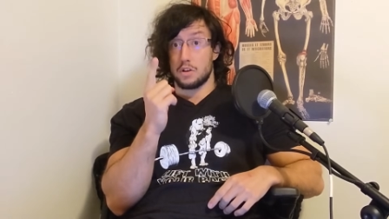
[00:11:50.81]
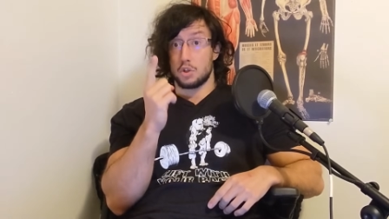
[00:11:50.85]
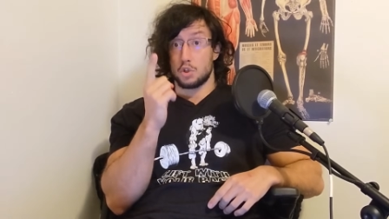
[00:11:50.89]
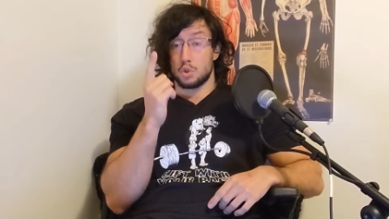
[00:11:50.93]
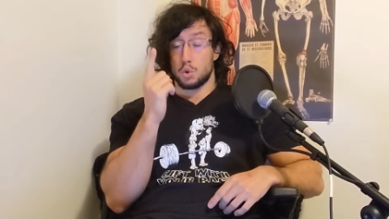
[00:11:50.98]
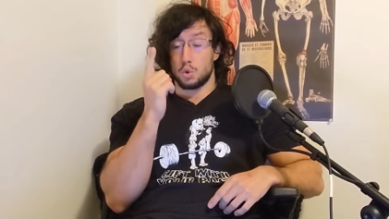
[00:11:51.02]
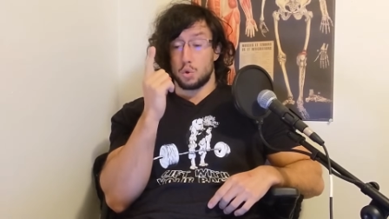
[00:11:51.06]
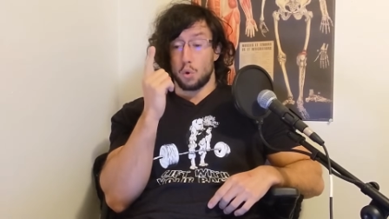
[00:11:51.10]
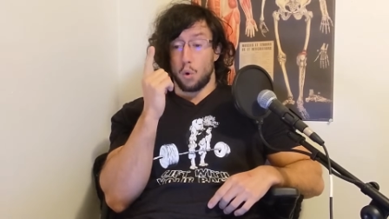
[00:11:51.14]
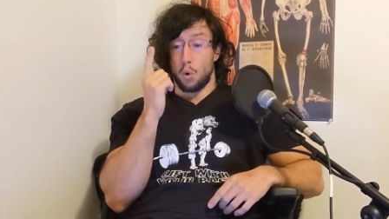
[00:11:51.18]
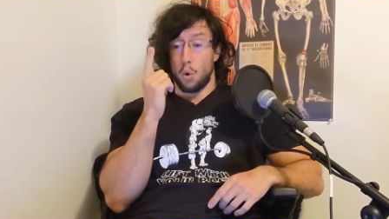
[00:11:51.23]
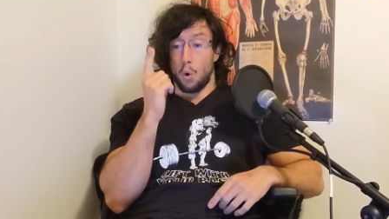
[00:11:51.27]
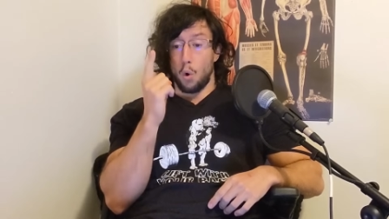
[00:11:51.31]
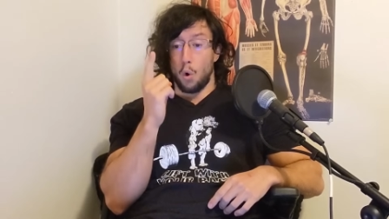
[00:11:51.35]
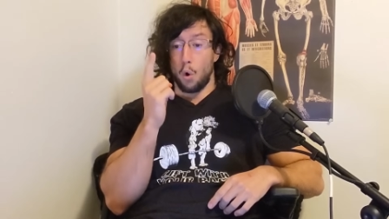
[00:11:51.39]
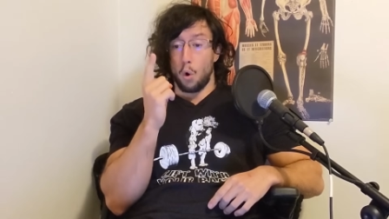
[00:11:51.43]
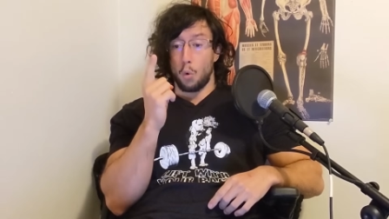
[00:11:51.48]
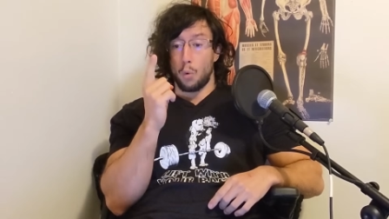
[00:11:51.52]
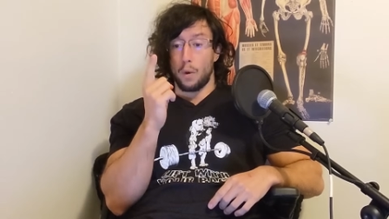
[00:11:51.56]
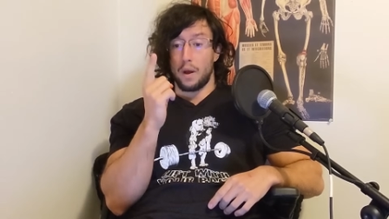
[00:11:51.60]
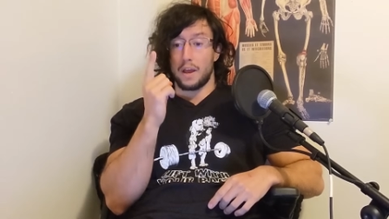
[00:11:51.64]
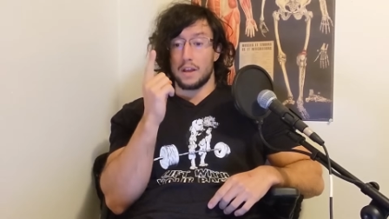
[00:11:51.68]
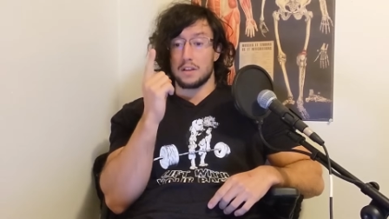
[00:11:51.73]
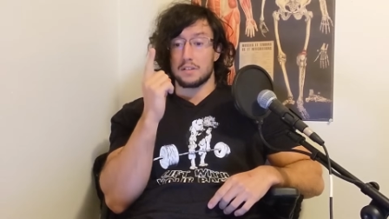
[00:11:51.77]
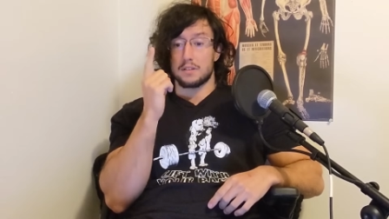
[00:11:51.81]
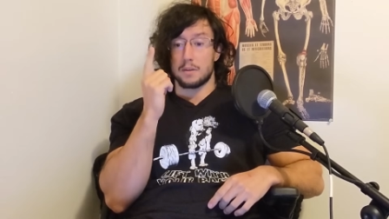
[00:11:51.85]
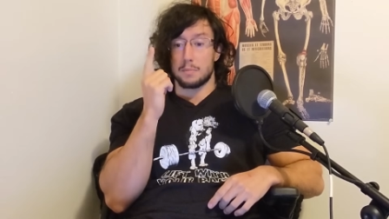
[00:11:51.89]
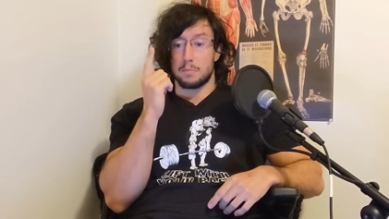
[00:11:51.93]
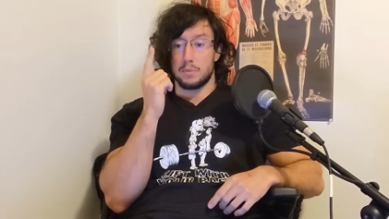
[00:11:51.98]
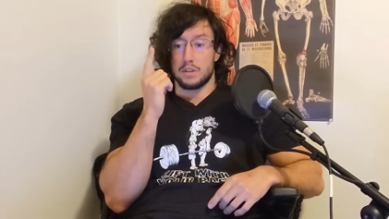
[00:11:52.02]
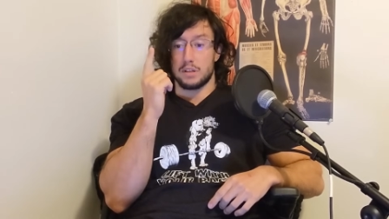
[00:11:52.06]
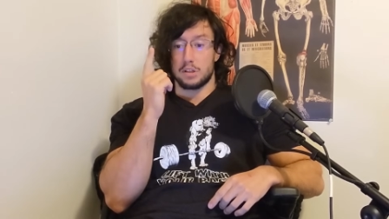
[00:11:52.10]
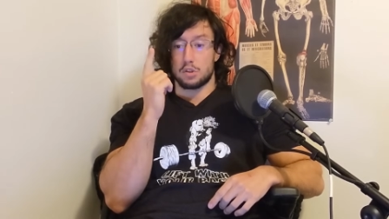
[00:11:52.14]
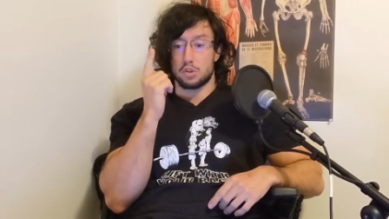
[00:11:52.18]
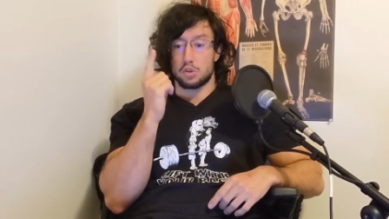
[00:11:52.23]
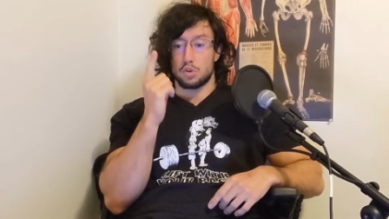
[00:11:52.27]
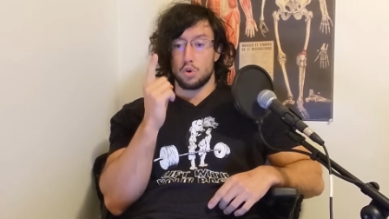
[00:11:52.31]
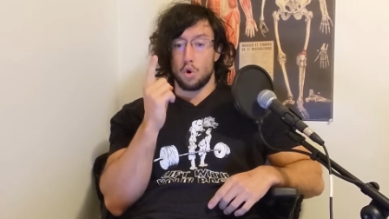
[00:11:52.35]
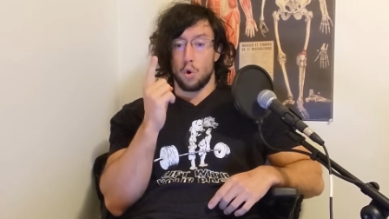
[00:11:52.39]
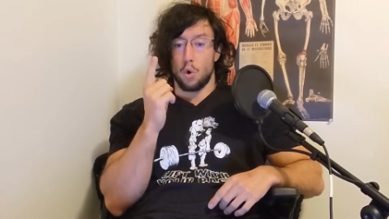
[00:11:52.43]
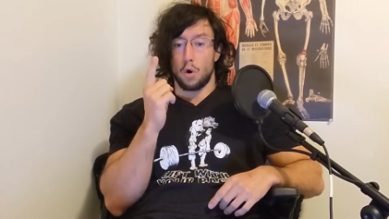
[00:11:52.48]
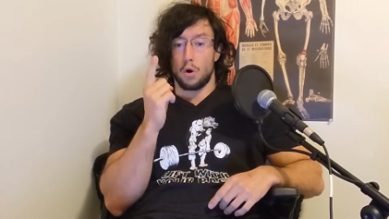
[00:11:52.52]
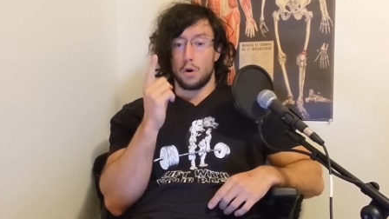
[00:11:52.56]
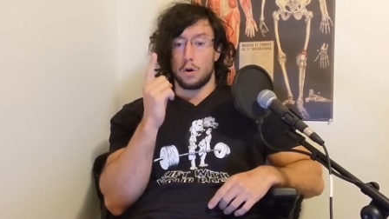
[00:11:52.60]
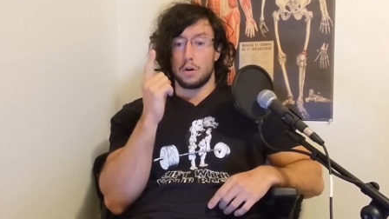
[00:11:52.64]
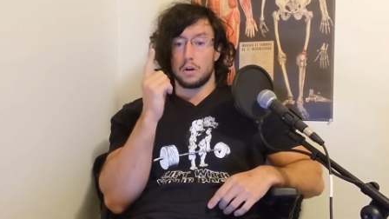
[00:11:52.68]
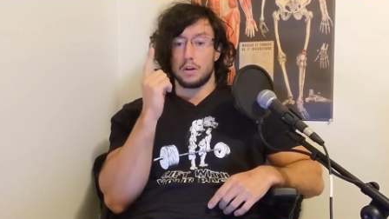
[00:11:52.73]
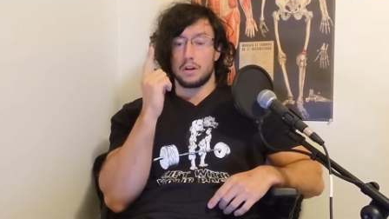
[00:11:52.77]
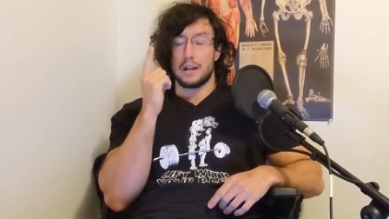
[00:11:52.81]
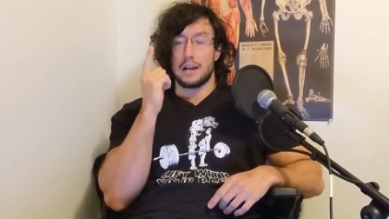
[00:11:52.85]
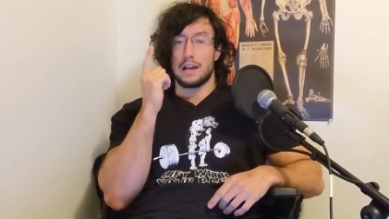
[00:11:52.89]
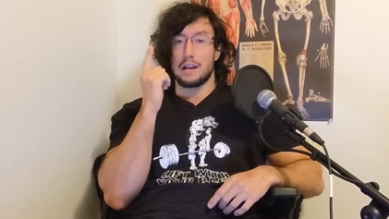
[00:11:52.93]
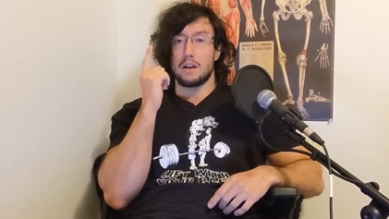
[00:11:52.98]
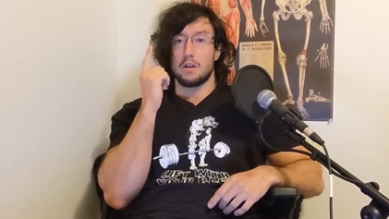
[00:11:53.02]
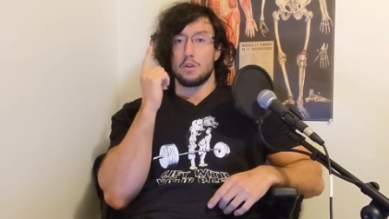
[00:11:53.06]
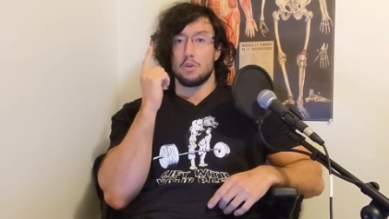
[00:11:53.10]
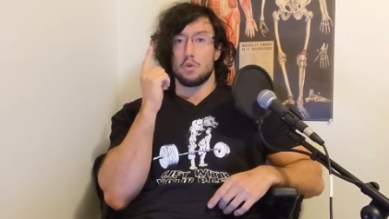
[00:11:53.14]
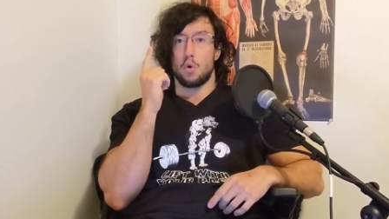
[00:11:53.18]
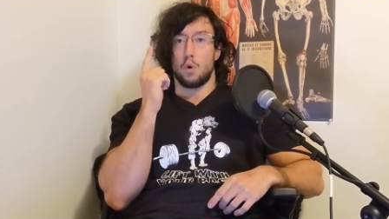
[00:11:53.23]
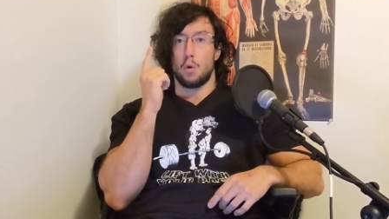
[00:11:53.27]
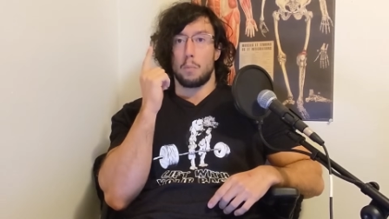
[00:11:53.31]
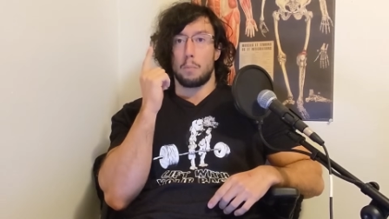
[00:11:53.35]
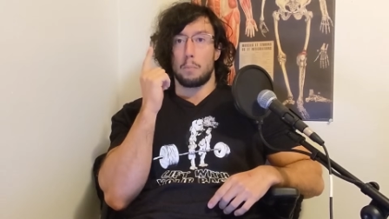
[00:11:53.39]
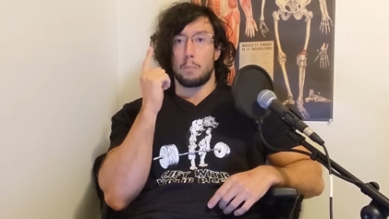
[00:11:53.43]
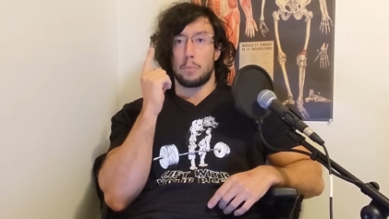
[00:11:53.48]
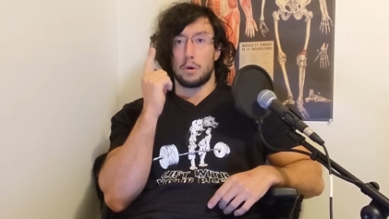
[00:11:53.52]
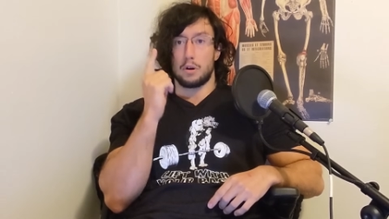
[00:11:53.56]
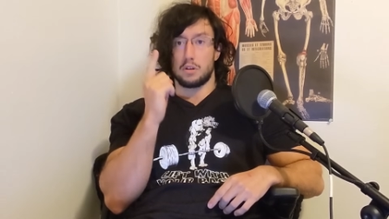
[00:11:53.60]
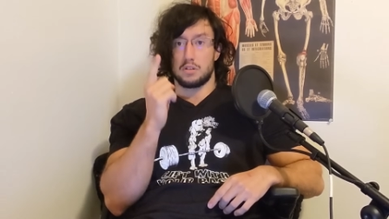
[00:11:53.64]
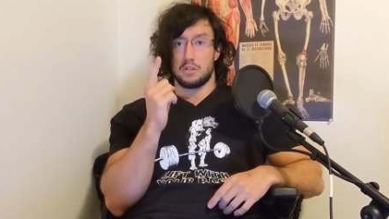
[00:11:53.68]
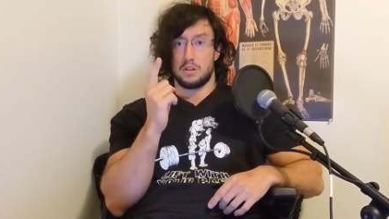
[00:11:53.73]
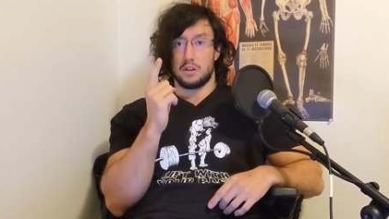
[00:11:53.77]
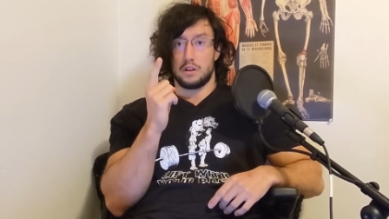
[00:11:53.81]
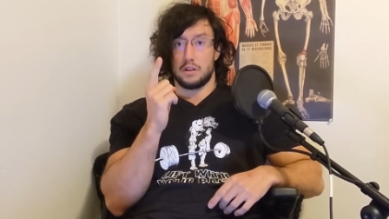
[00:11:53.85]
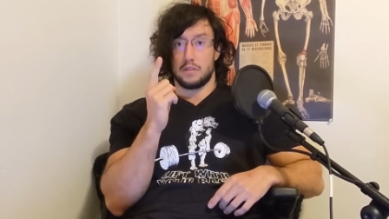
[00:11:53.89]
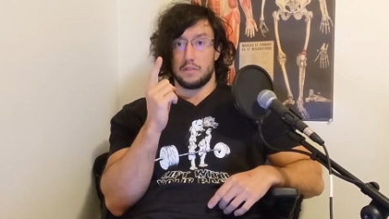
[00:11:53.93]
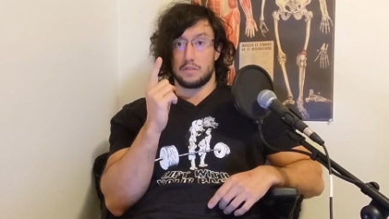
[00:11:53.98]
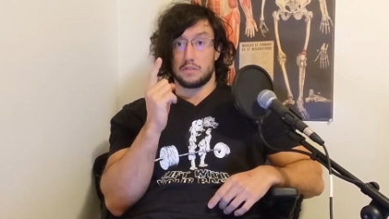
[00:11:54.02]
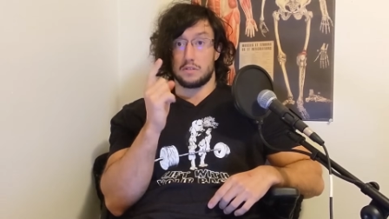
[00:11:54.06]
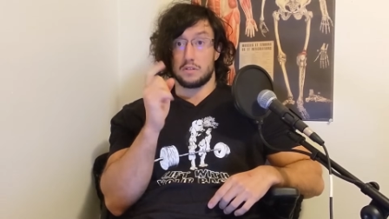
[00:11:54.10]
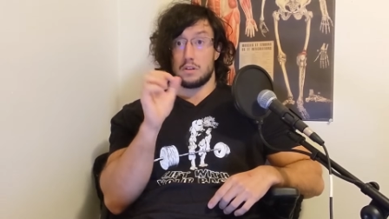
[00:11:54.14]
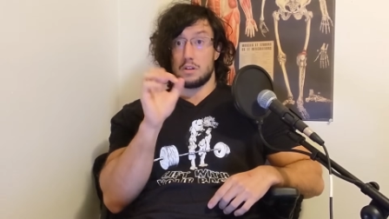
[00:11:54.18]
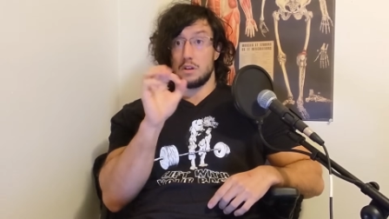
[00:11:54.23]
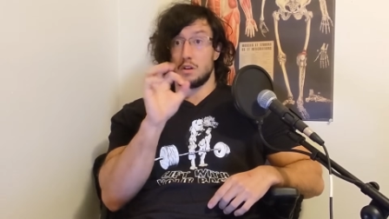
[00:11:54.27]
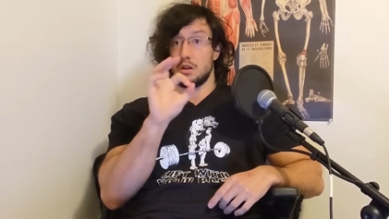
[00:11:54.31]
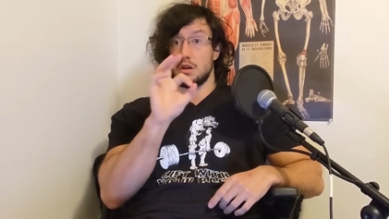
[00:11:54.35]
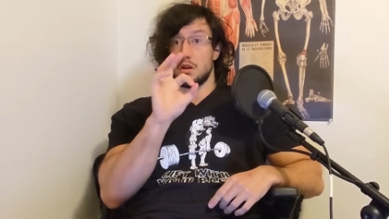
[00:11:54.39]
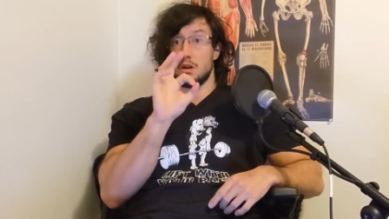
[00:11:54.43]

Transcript: should always be slower than your positives.